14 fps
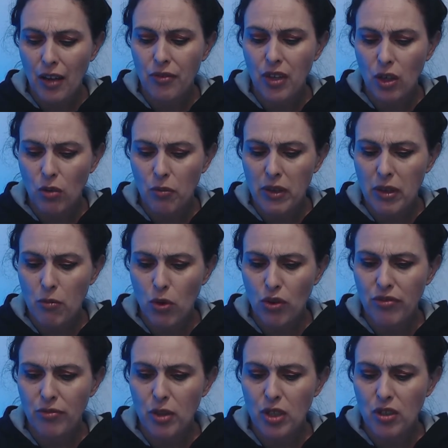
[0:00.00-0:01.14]
there could be a
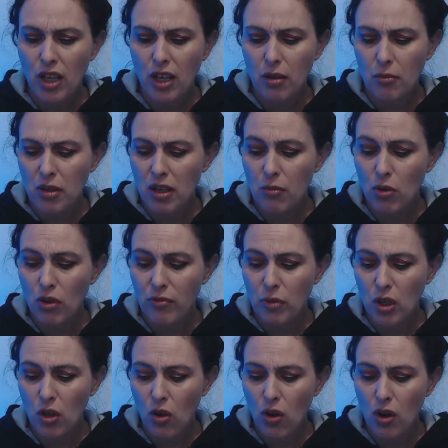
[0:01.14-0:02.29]
movement. That can be a
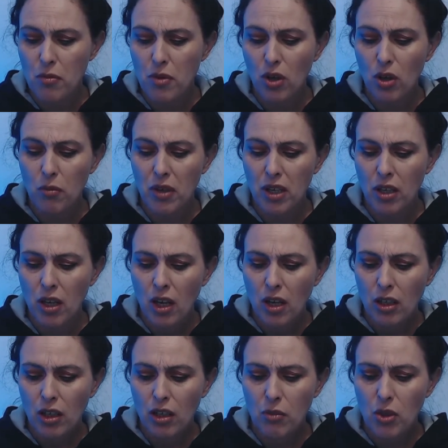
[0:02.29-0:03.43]
movement home. It could be
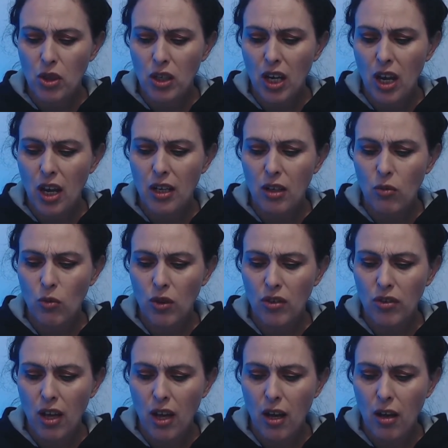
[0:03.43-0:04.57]
communicating with
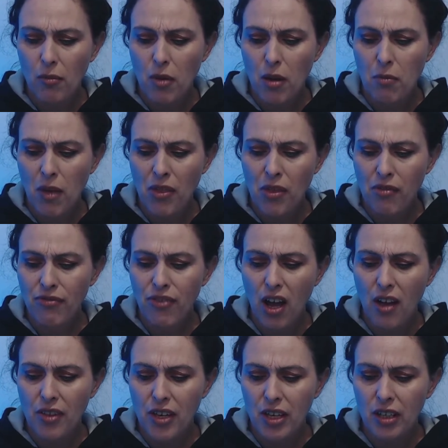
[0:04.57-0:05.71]
mother,
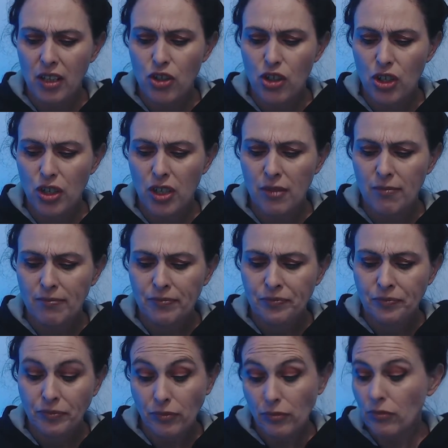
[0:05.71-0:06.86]
father energy.
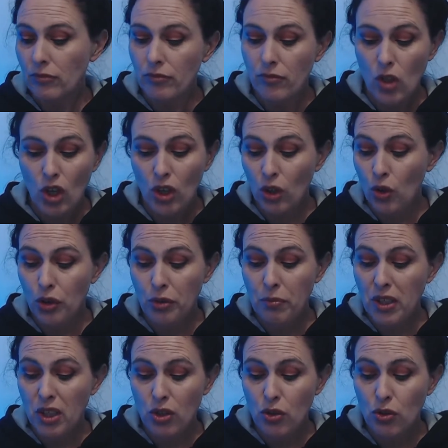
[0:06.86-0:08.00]
It could
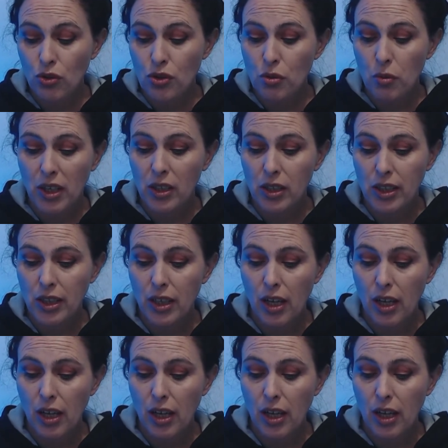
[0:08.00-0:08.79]
be you directly